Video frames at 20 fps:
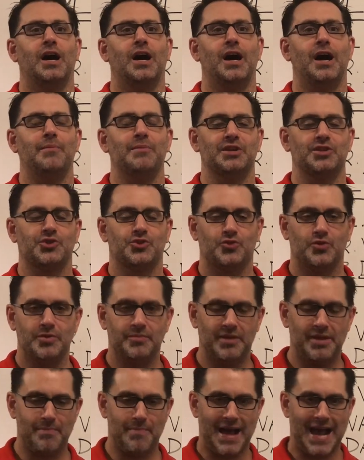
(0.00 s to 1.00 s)
I'm
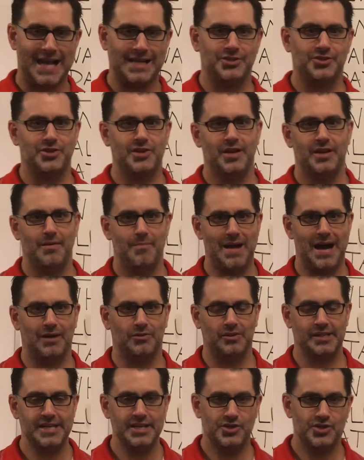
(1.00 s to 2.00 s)
extremely passionate
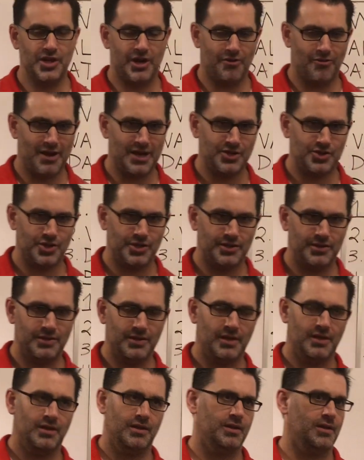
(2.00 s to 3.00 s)
about lead generation.
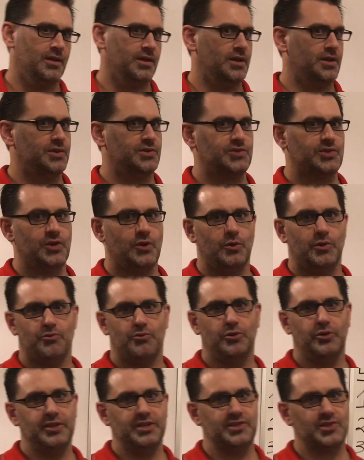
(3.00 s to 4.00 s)
So it
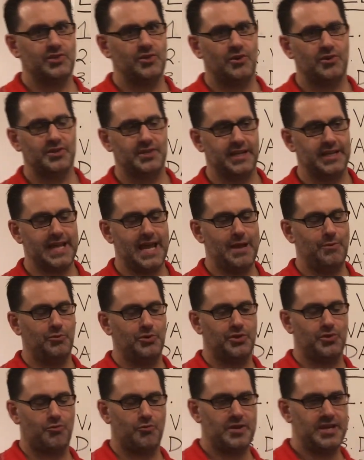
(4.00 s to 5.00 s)
really starts again
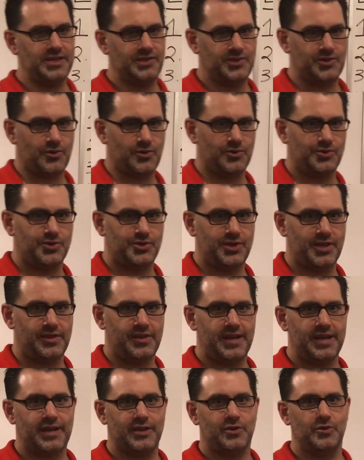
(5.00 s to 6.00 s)
with the research, and
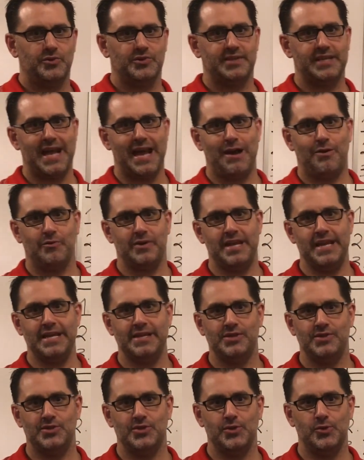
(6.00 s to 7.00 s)
then it goes down
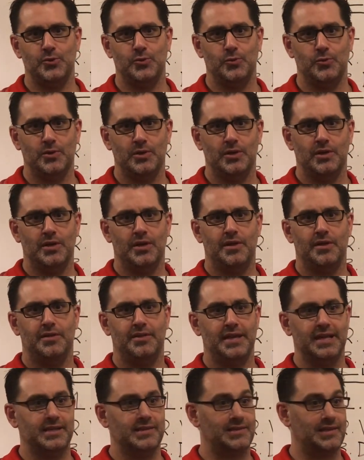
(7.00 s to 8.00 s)
into
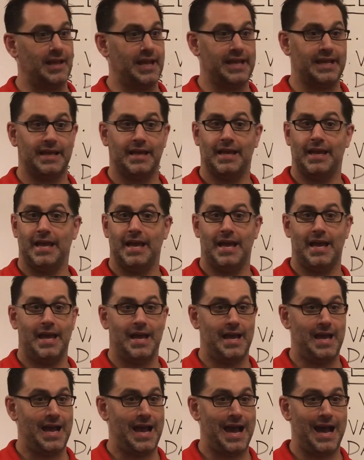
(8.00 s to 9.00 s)
things like,
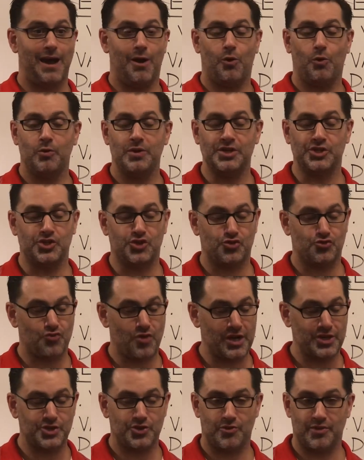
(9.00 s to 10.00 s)
how are we
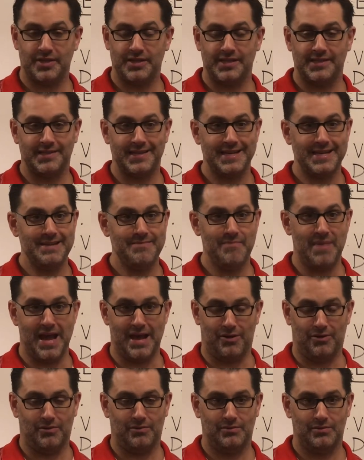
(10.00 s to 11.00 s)
structuring this
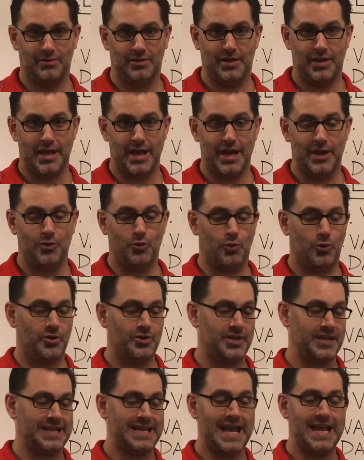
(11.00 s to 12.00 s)
email in
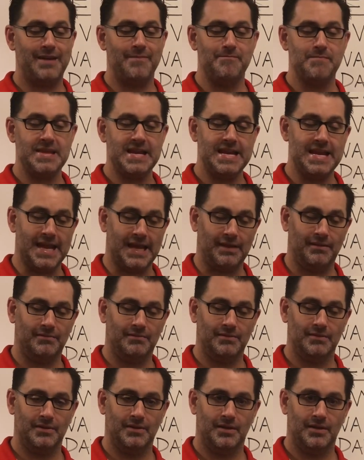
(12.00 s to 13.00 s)
order to get a meeting?